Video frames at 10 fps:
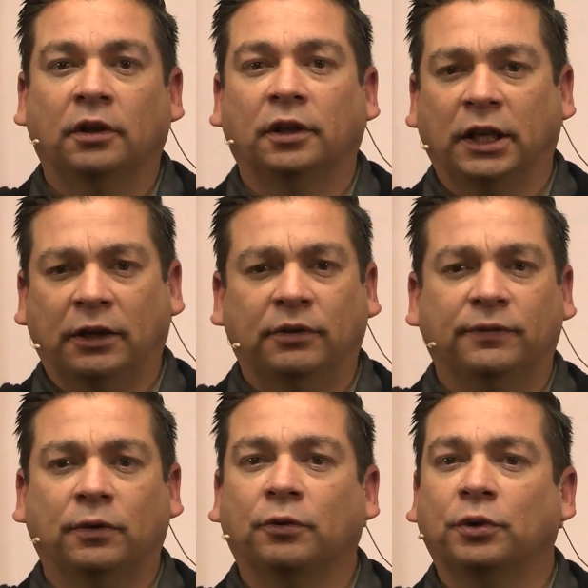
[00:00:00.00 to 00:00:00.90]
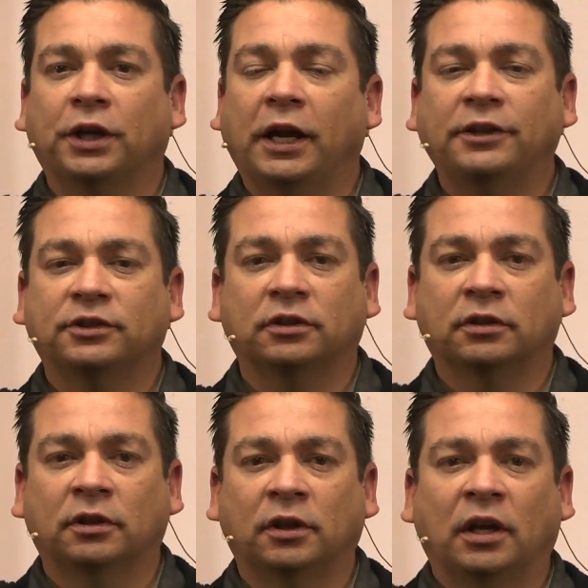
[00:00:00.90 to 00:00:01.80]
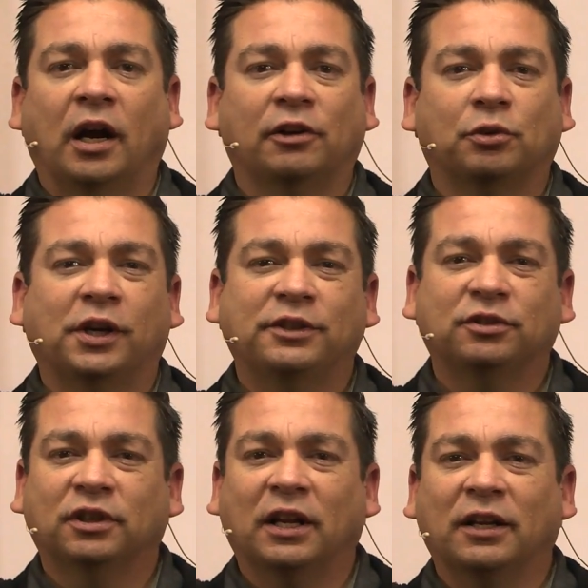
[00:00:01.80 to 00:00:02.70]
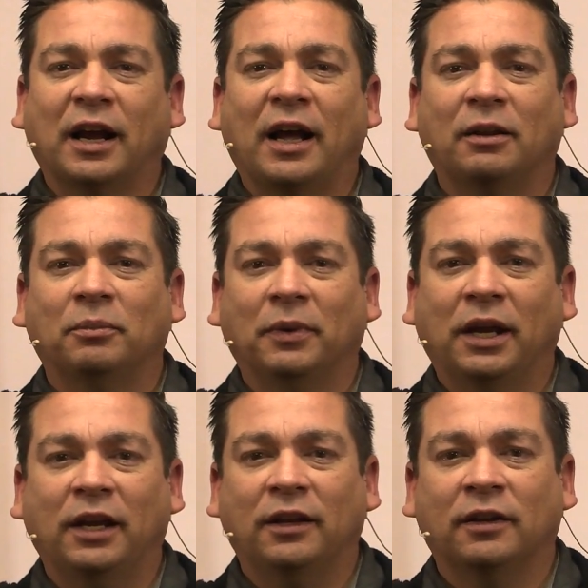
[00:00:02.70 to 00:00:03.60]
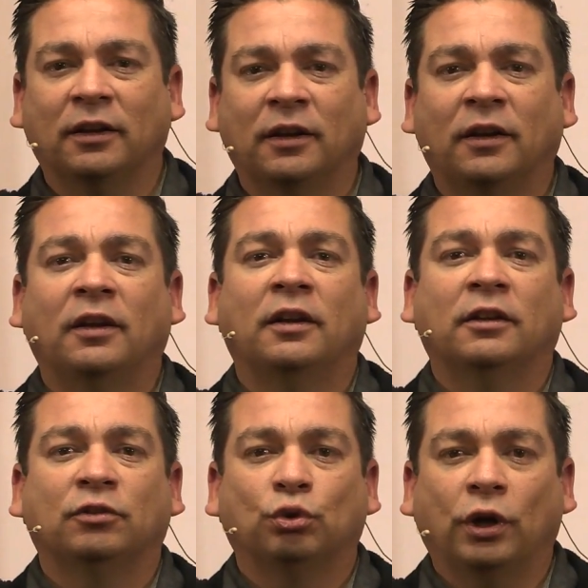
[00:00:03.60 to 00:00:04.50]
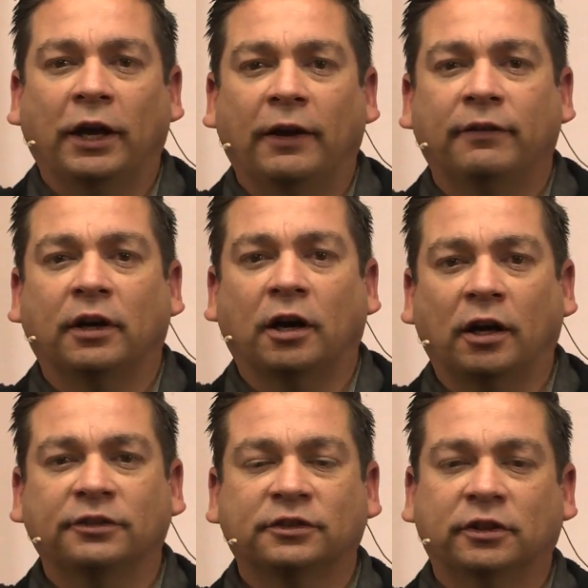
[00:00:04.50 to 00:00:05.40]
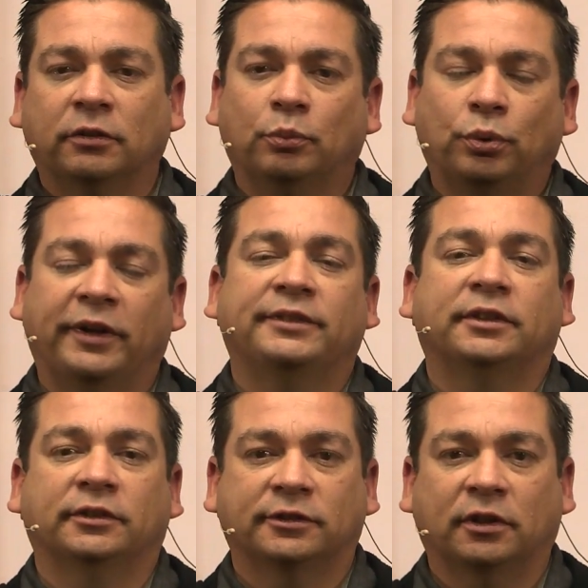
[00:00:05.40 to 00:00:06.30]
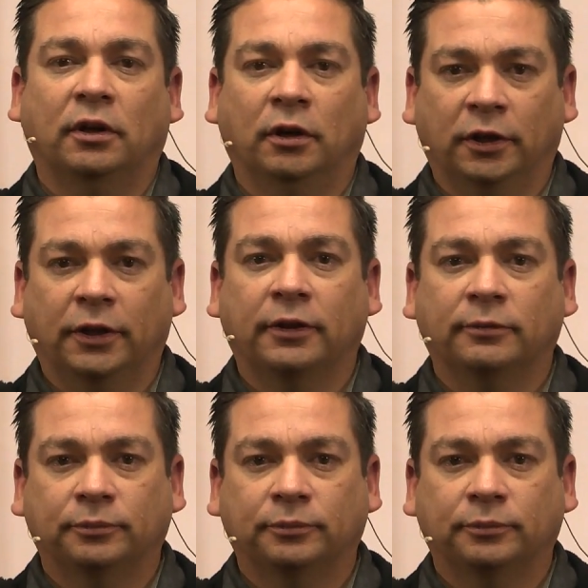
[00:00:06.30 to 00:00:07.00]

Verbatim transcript: Caring for creation, a creation that God made to have a constant presence on it.